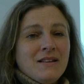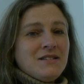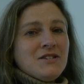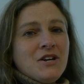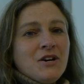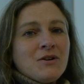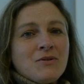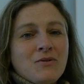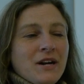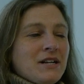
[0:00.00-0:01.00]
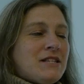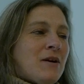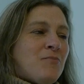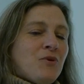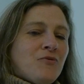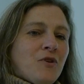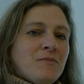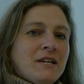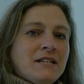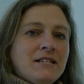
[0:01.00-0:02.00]
This is a great example
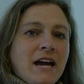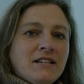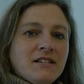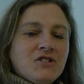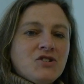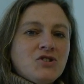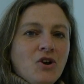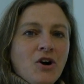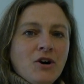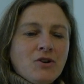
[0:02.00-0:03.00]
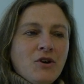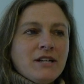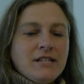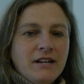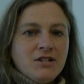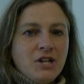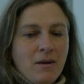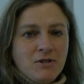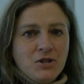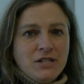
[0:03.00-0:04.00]
from the Texas STAR grade 10
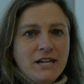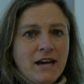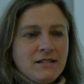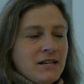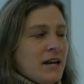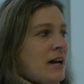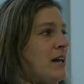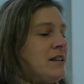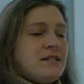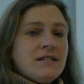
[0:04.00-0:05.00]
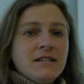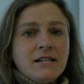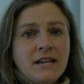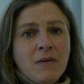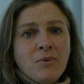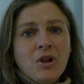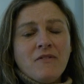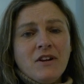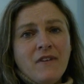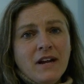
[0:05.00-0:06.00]
geometry test. This is an example
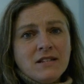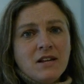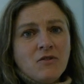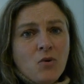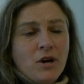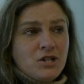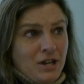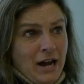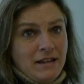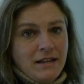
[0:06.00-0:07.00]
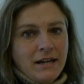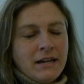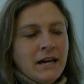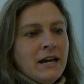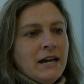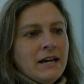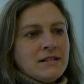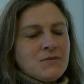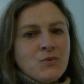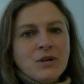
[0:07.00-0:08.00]
of an advanced level question, I think.
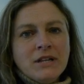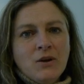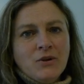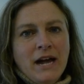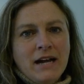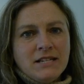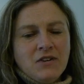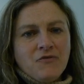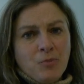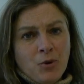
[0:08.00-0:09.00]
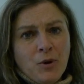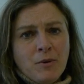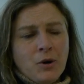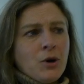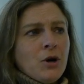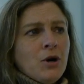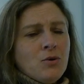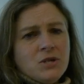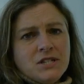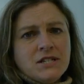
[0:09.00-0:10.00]
It's really only asking for perimeter,
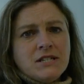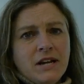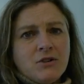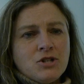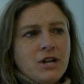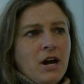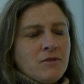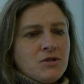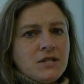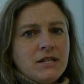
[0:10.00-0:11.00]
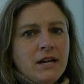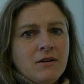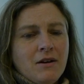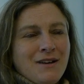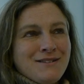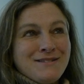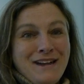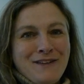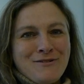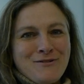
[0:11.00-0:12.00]
which is a standard geometry
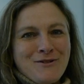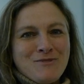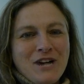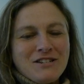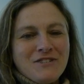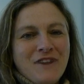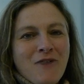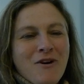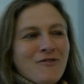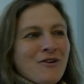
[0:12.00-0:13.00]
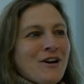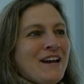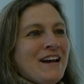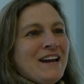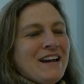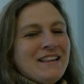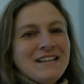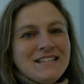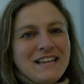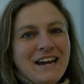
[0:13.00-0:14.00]
standard or objective. However, in
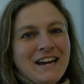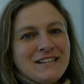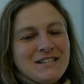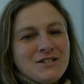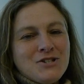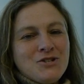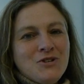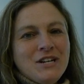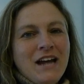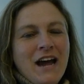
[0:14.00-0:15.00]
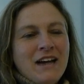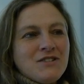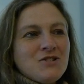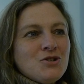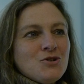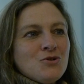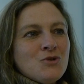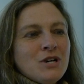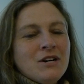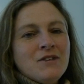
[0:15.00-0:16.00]
this case, the student has
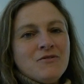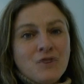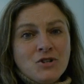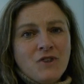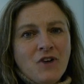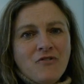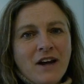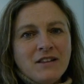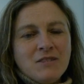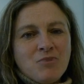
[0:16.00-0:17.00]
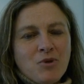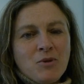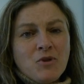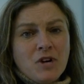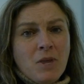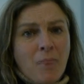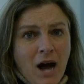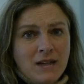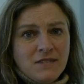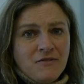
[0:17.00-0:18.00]
to first of all, find the perimeter of a
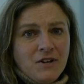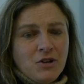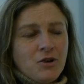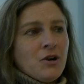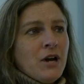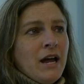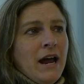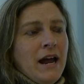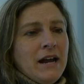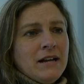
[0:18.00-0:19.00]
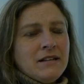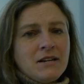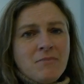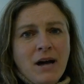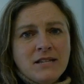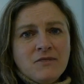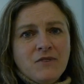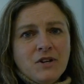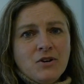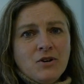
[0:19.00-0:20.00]
composite figure. And the composite
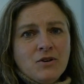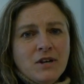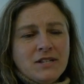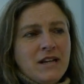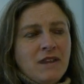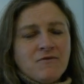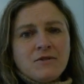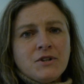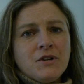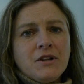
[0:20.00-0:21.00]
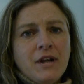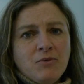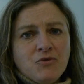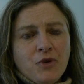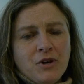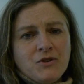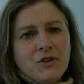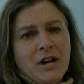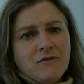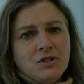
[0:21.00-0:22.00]
figure, it's not clearly labeled for you,
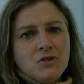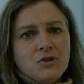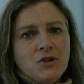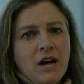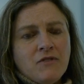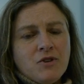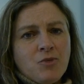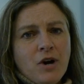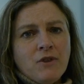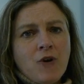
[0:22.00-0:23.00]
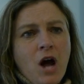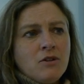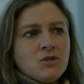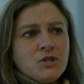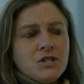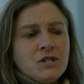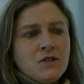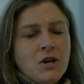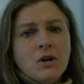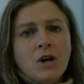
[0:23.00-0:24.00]
so they have to use a lot of their prior knowledge, which
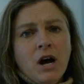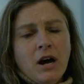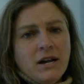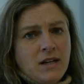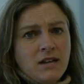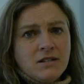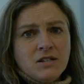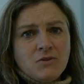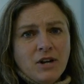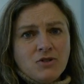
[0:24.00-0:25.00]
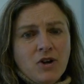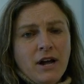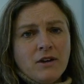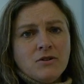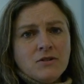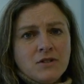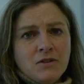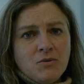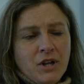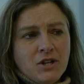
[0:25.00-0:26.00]
is isosceles right triangles
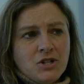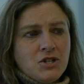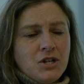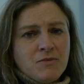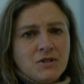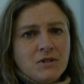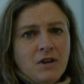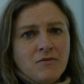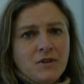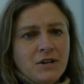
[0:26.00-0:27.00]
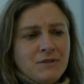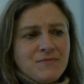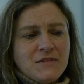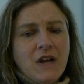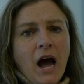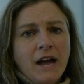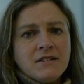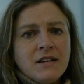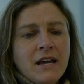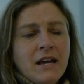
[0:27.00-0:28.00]
and the relationships of the sides,